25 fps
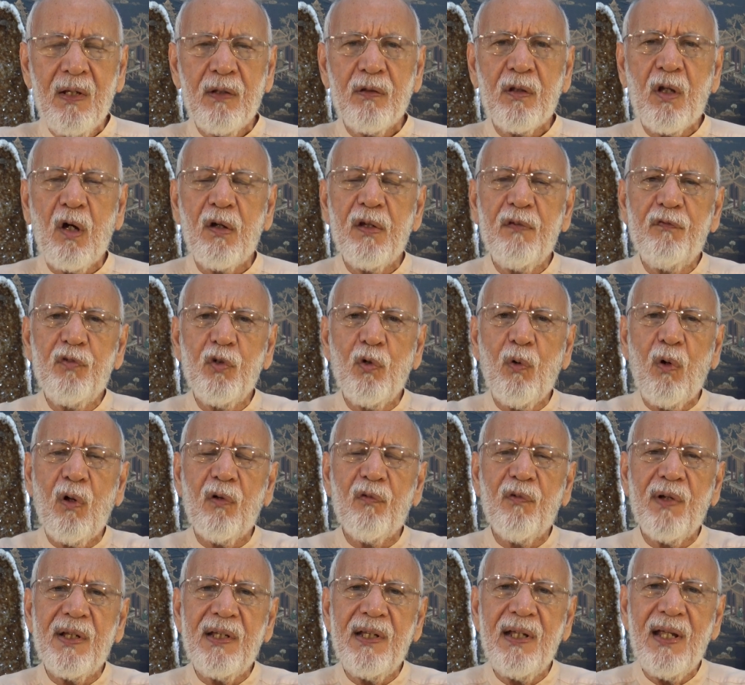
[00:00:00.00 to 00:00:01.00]
Now, if you
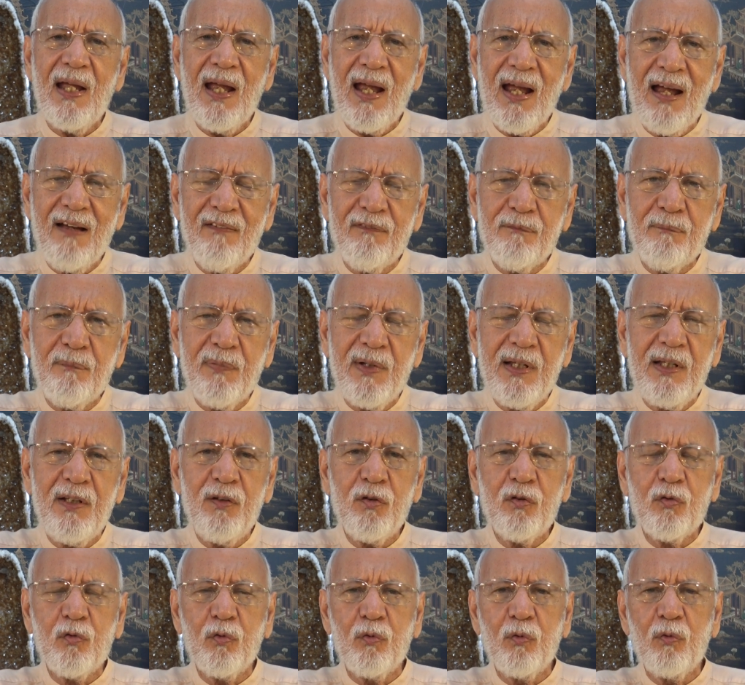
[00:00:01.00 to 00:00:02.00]
already have
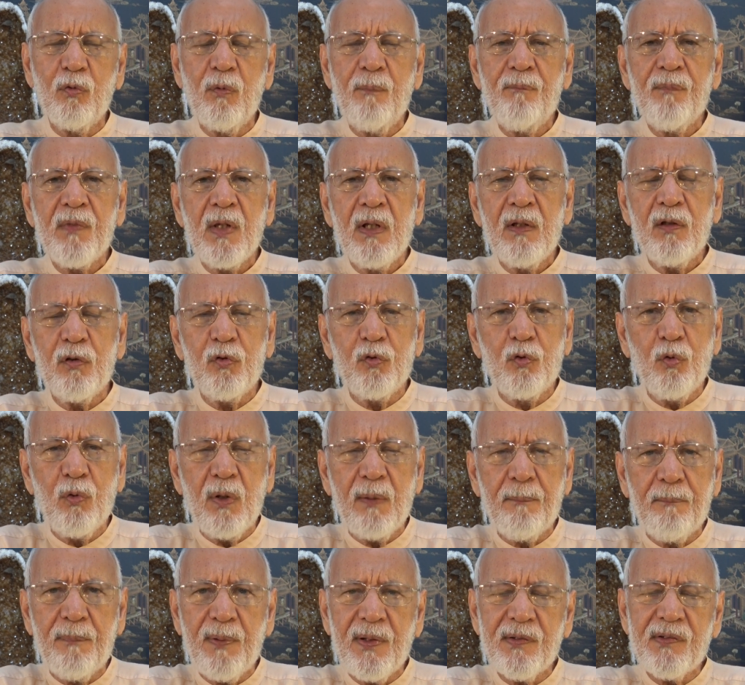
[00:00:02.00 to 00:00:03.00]
been to do
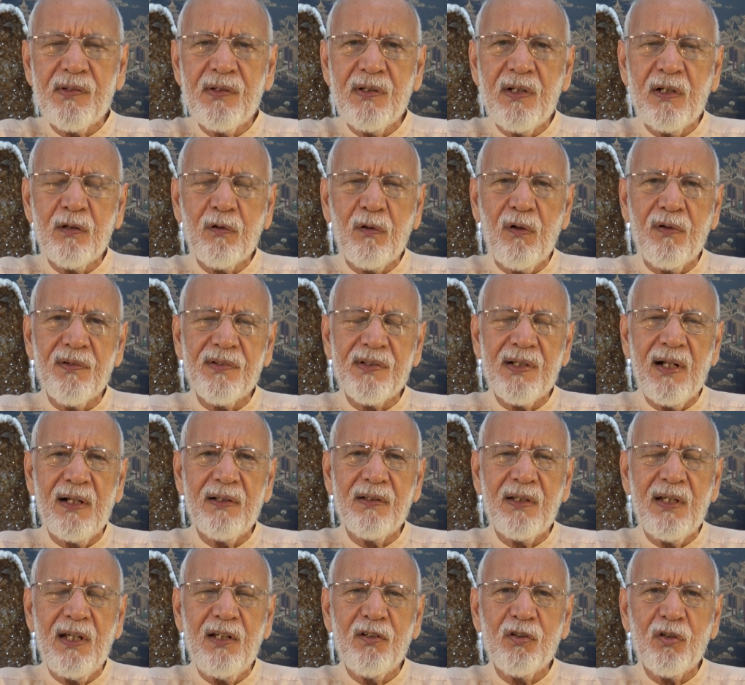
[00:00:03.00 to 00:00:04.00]
a personal
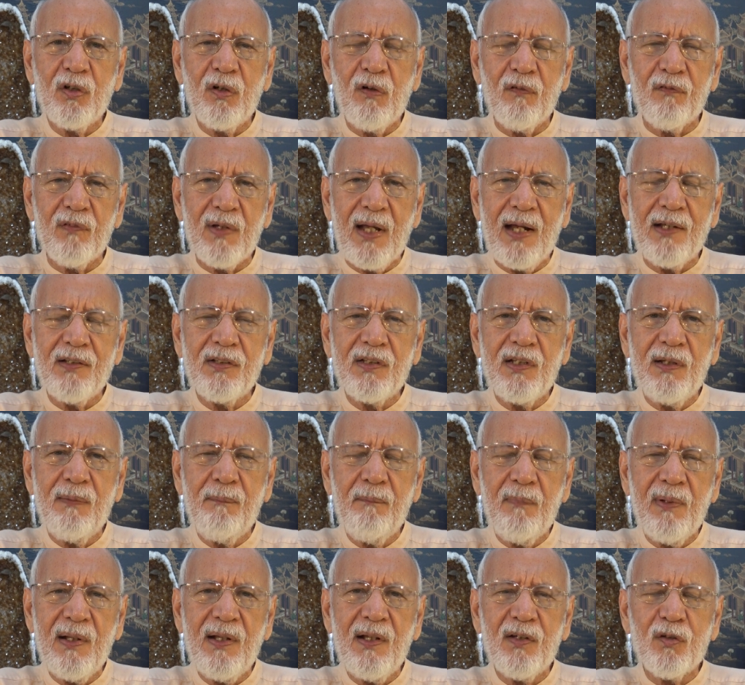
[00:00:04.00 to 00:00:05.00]
consultation of 90
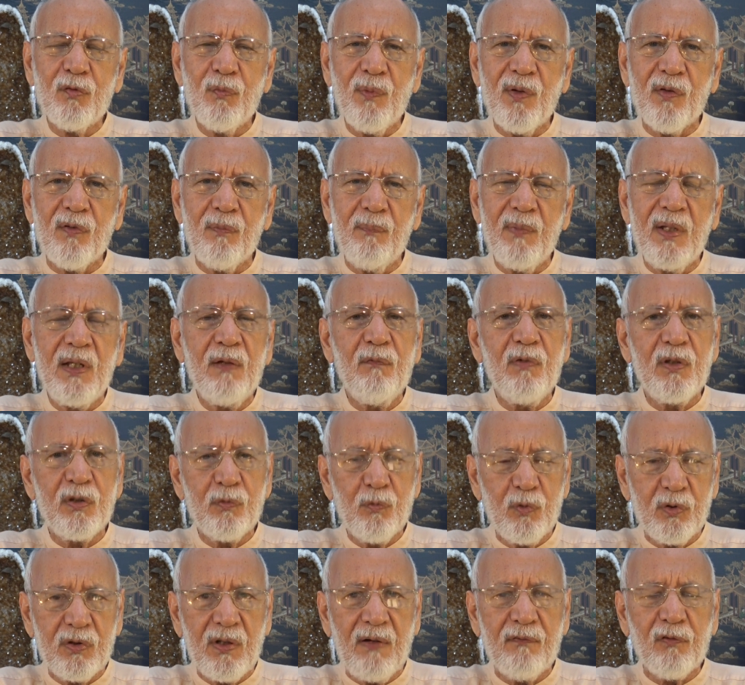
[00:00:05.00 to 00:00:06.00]
minutes with me, which
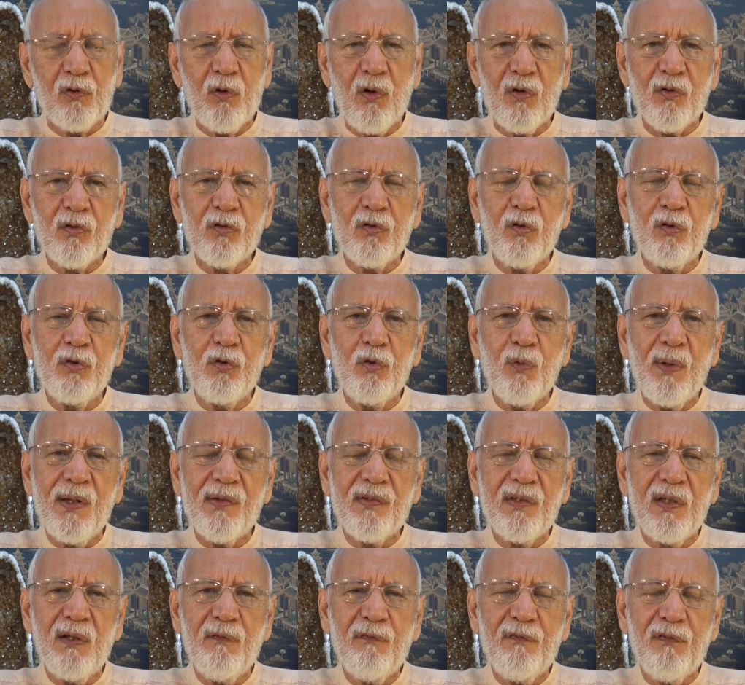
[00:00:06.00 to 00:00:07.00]
would have cost you
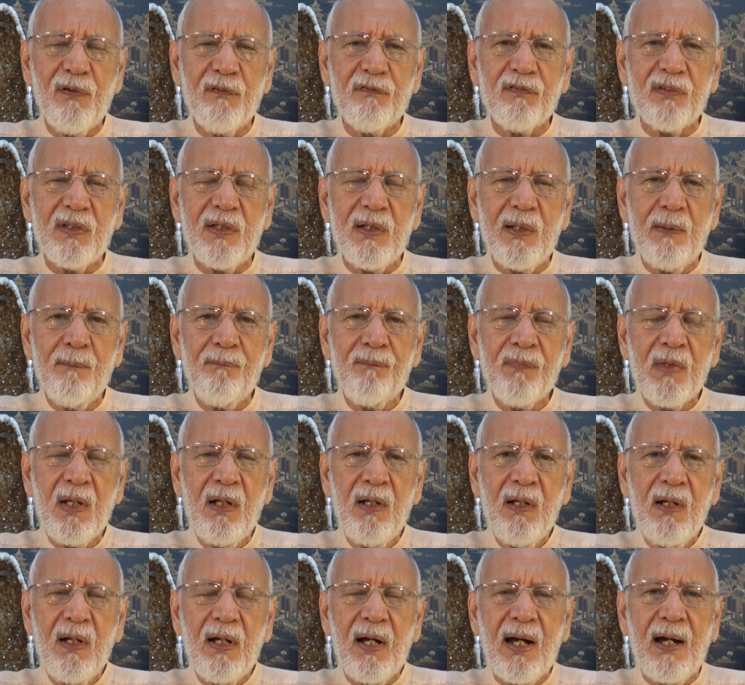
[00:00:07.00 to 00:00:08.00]
$50,
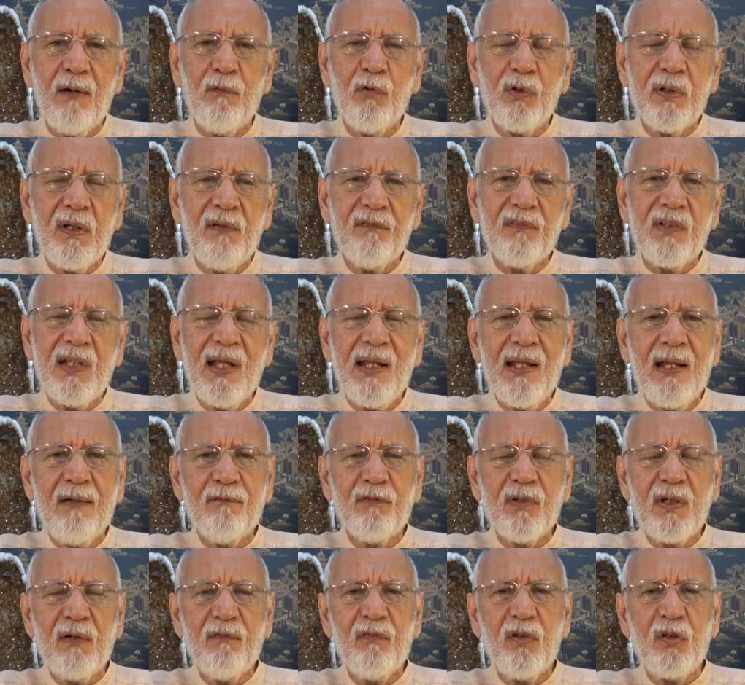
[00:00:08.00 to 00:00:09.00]
I would have then
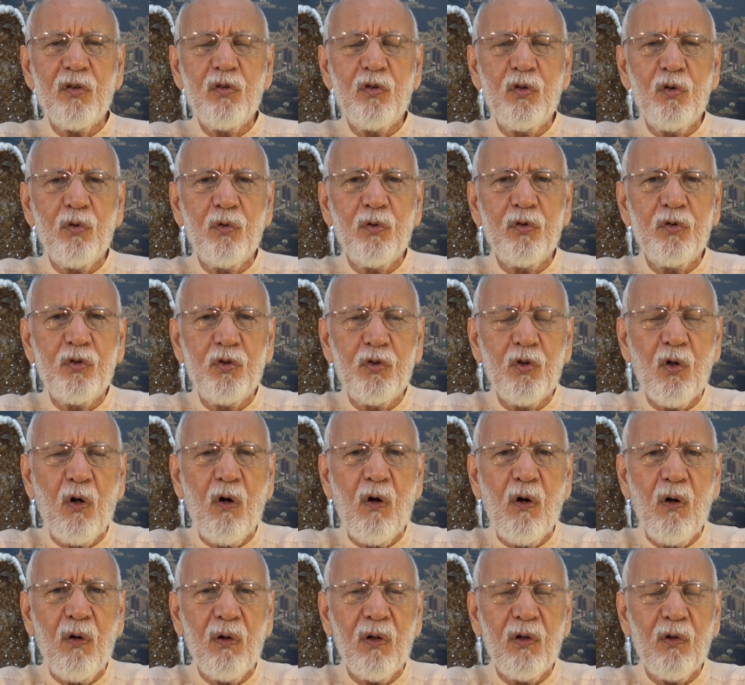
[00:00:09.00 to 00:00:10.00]
have given you
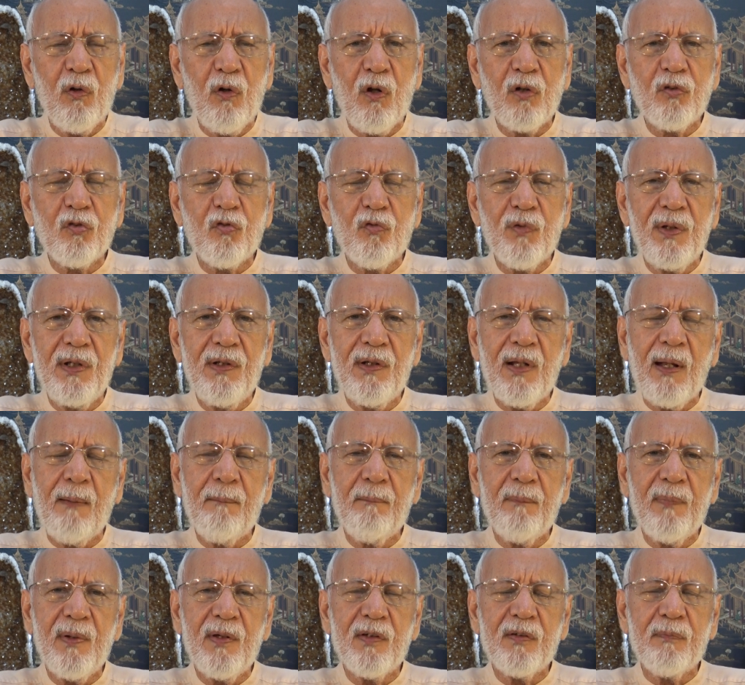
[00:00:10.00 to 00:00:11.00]
your lottery
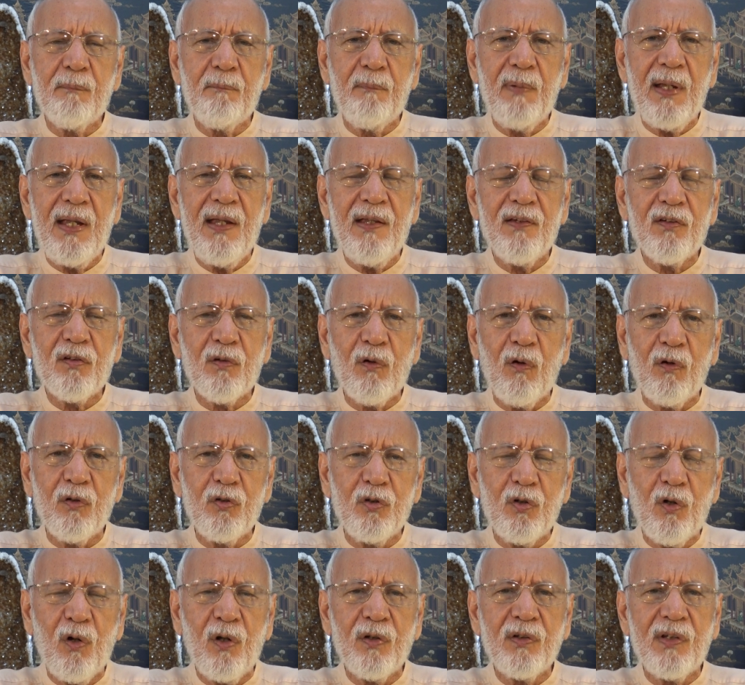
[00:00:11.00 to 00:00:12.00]
numbers based on
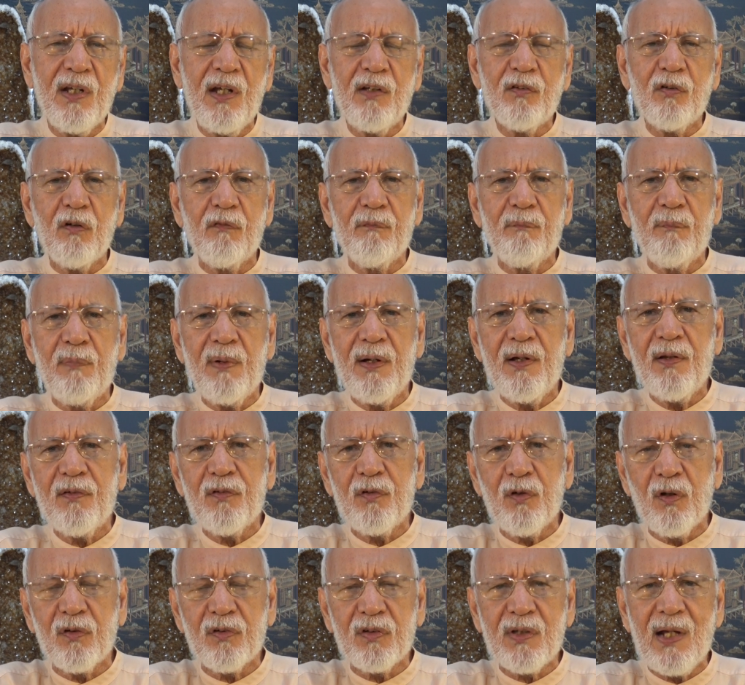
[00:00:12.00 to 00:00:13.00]
your date of
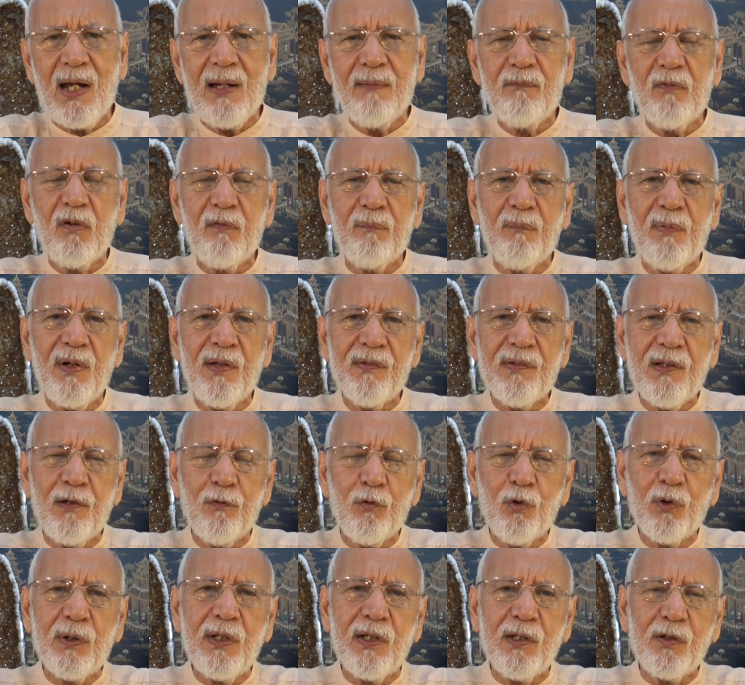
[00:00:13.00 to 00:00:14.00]
birth, your time of birth,
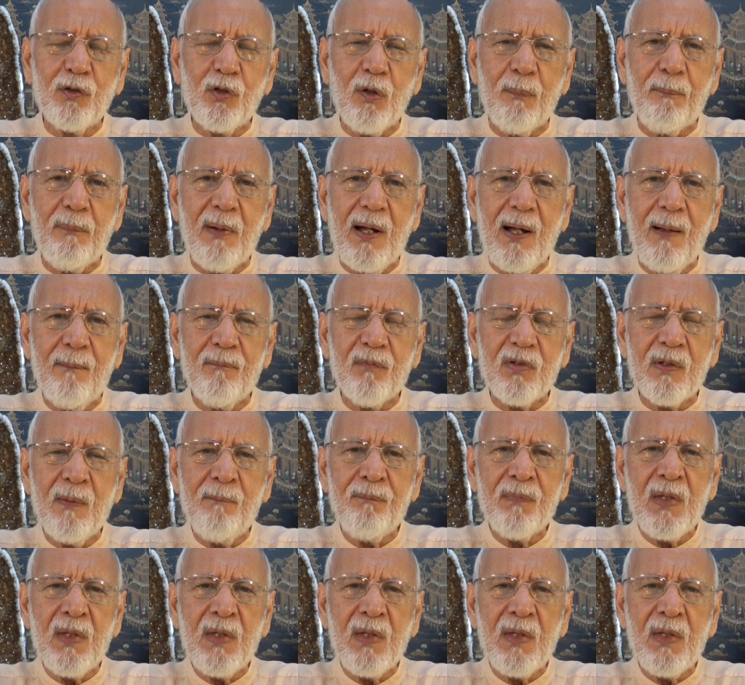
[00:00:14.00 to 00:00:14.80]
and looking at your palms.